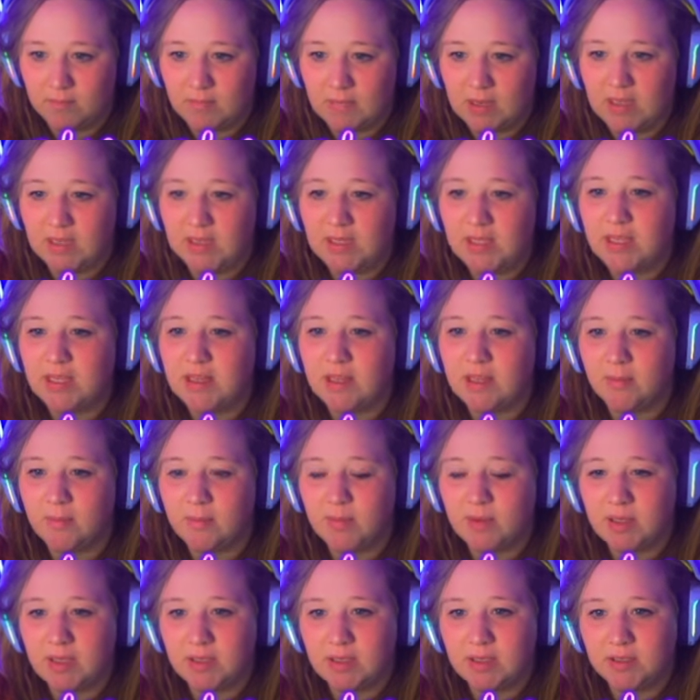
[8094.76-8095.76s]
I like that
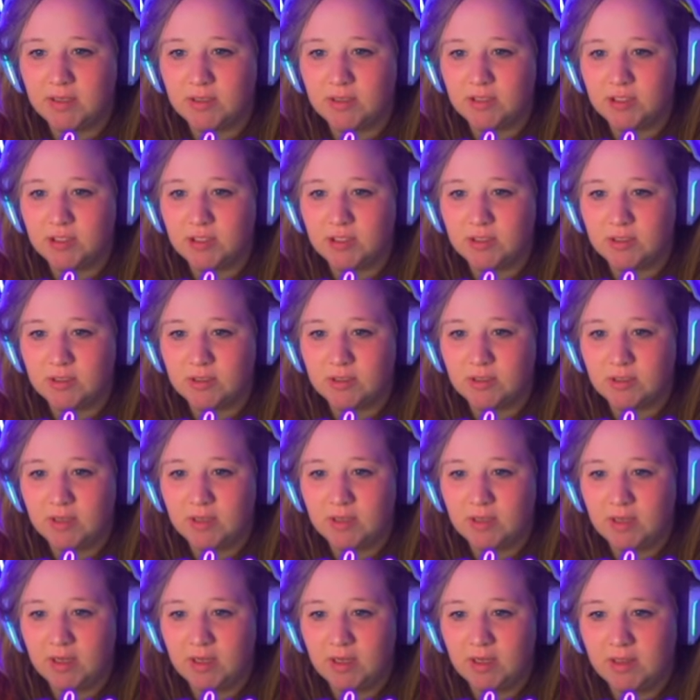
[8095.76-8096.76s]
peach.
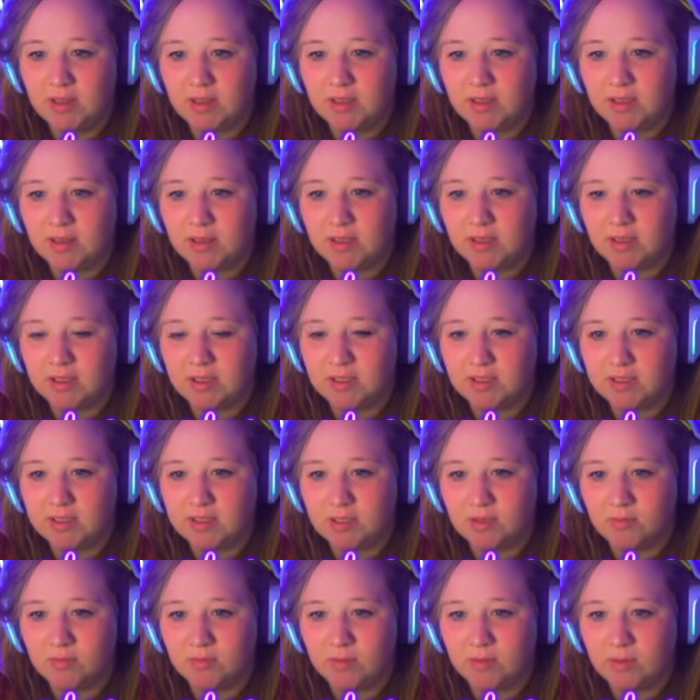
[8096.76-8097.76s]
I think that does
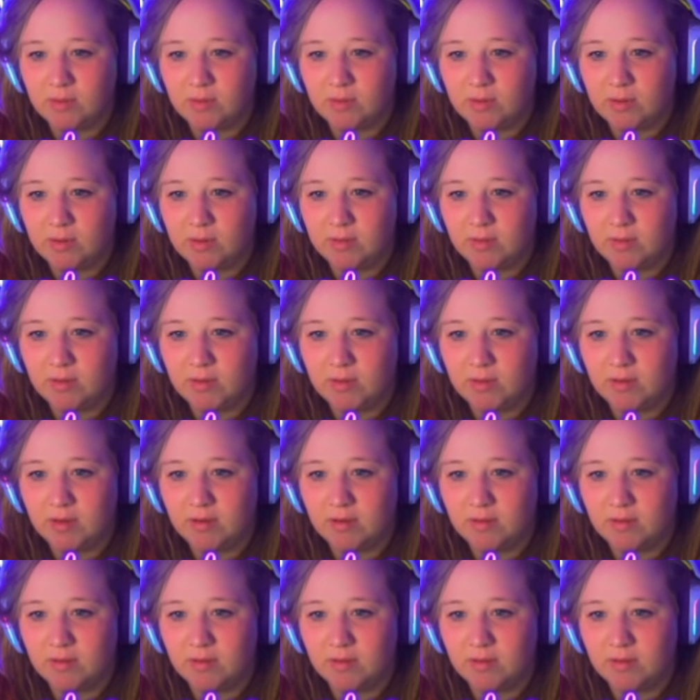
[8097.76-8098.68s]
go really well with it.